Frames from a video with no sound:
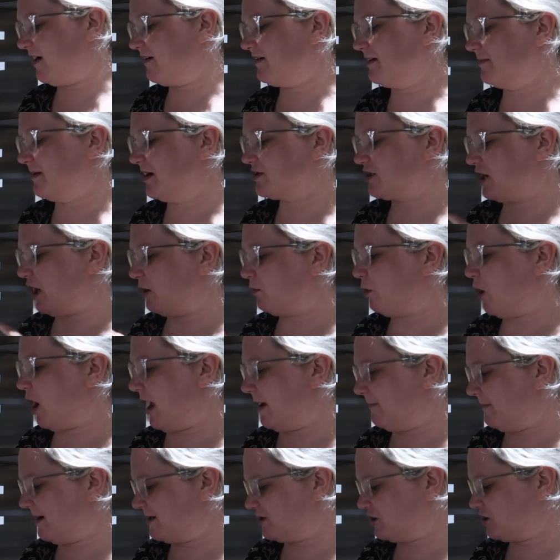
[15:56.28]
very much like what
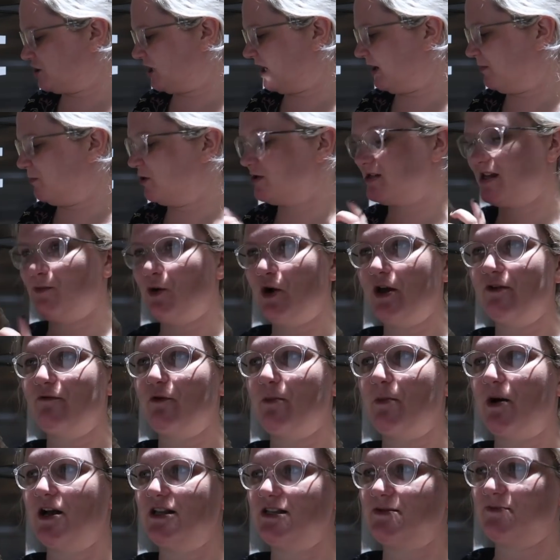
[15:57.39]
I imagine chicken was. What it
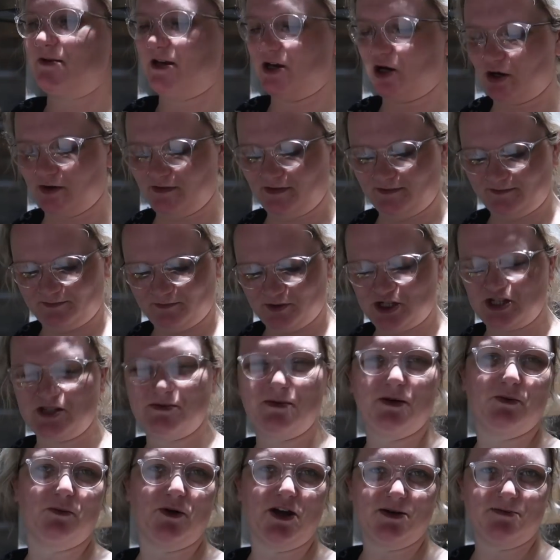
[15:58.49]
reminds me of, which is a
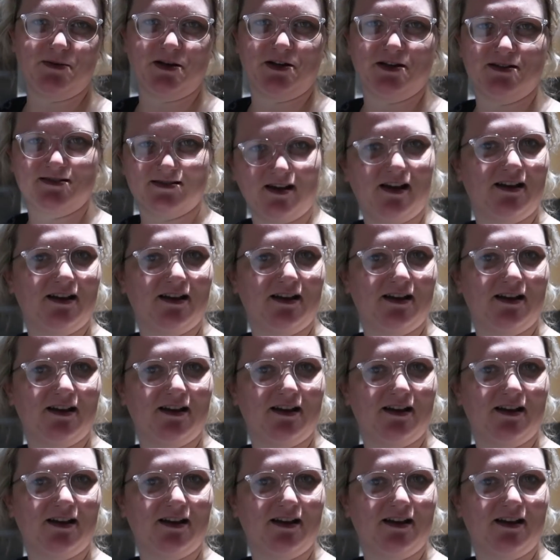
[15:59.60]
bit weird because